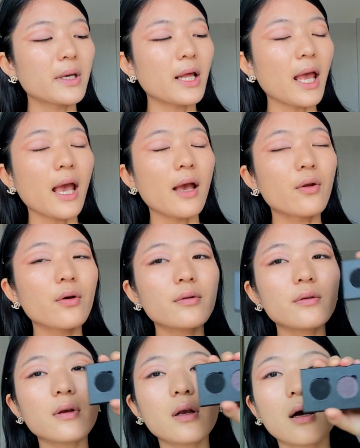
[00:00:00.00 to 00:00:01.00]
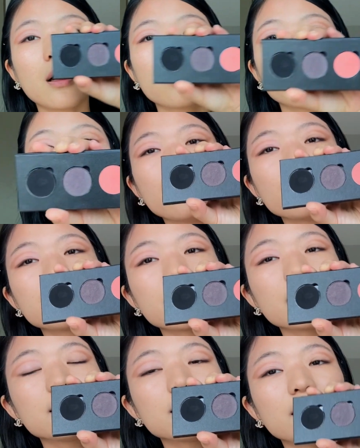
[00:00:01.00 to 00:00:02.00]
gonna add on the color
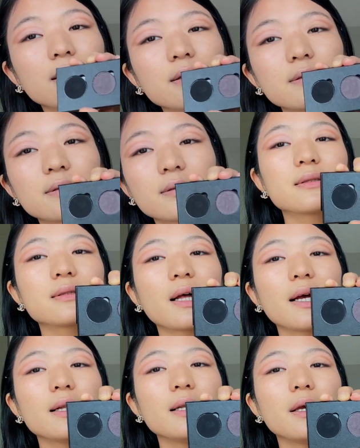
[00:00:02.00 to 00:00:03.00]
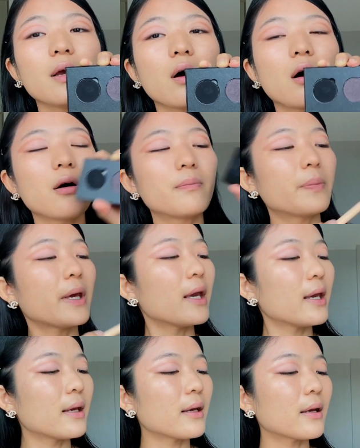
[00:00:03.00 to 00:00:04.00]
using this slightly hot
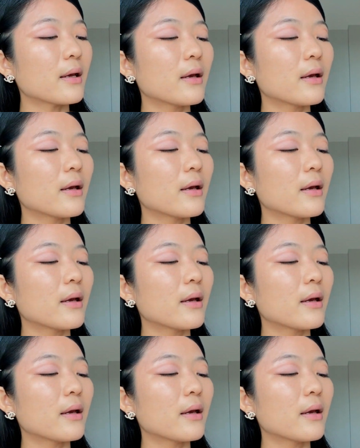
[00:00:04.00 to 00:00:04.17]
pink.